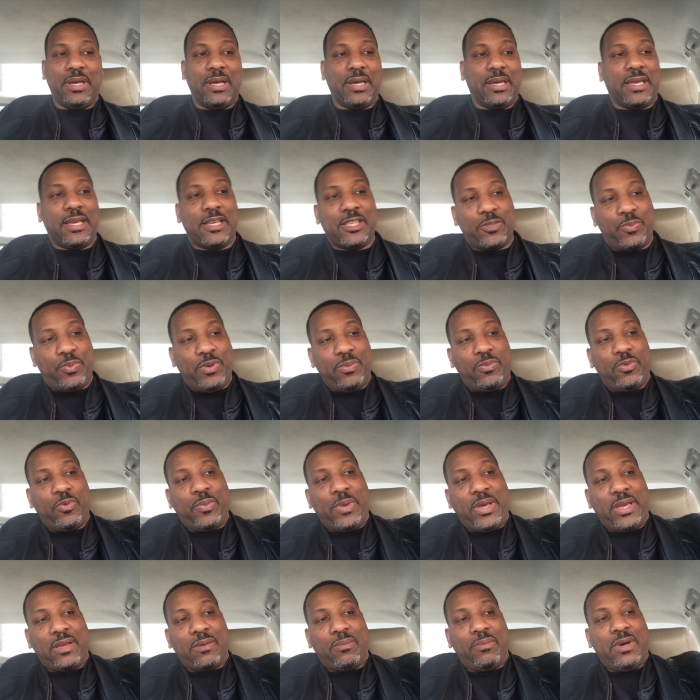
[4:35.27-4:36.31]
I guess people
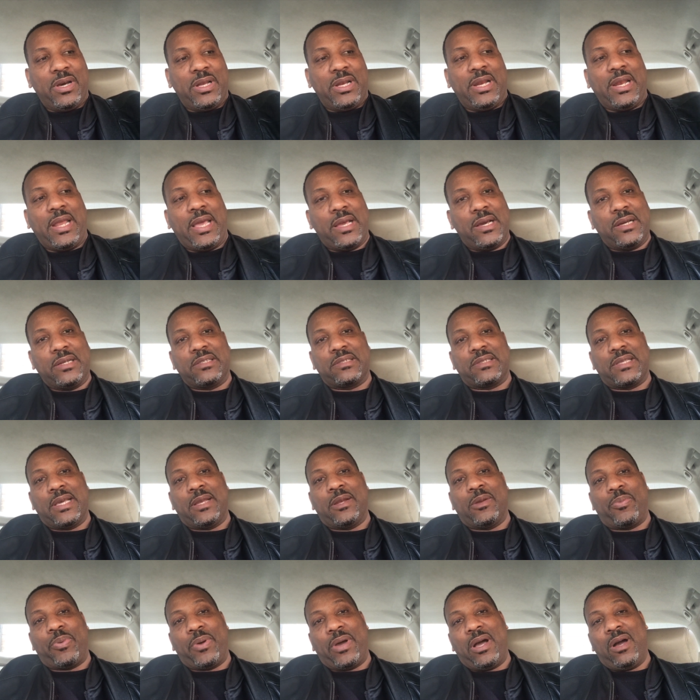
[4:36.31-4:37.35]
making money. They understand
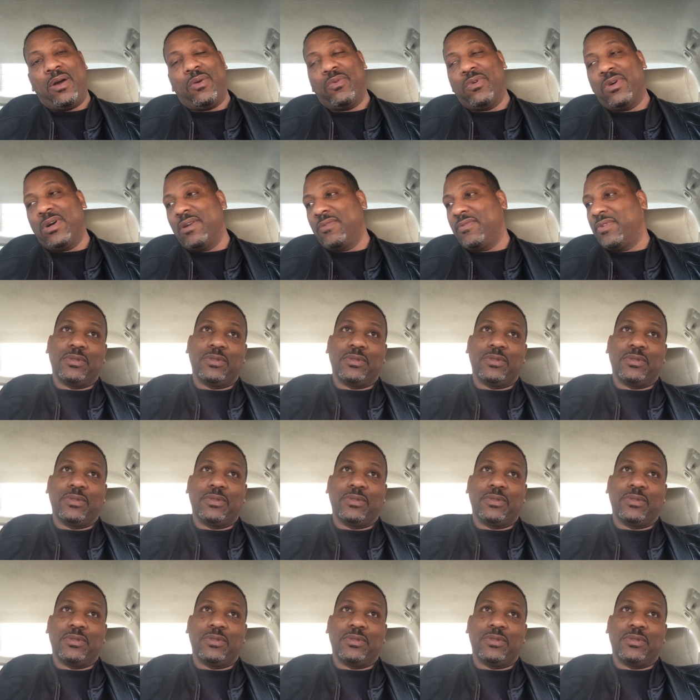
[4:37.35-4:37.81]
the power of